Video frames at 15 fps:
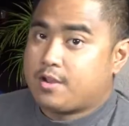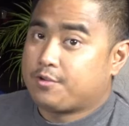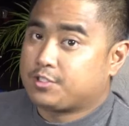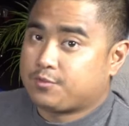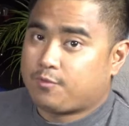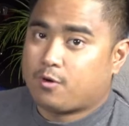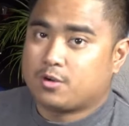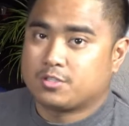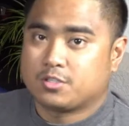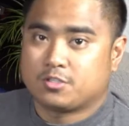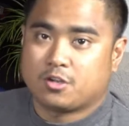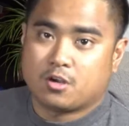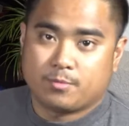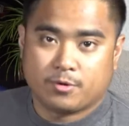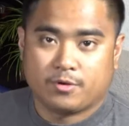Now as far as the
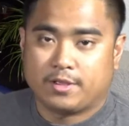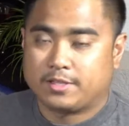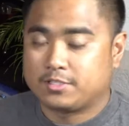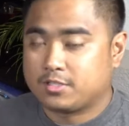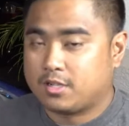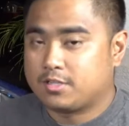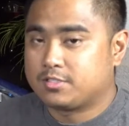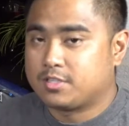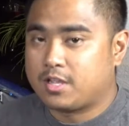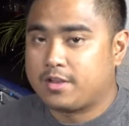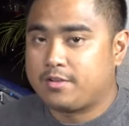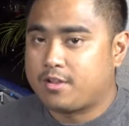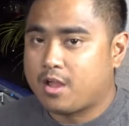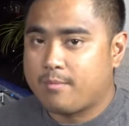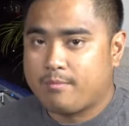turbo exhaust
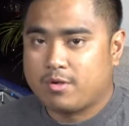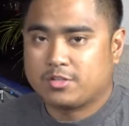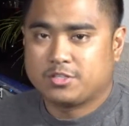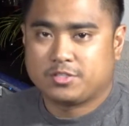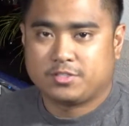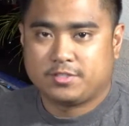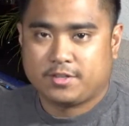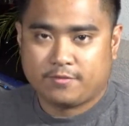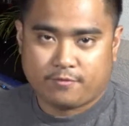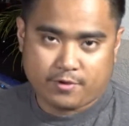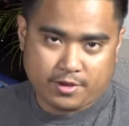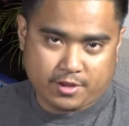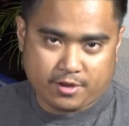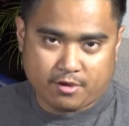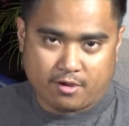side, not much is
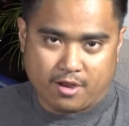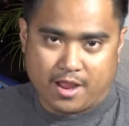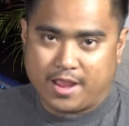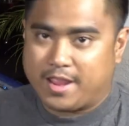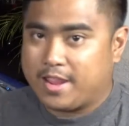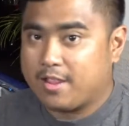different here at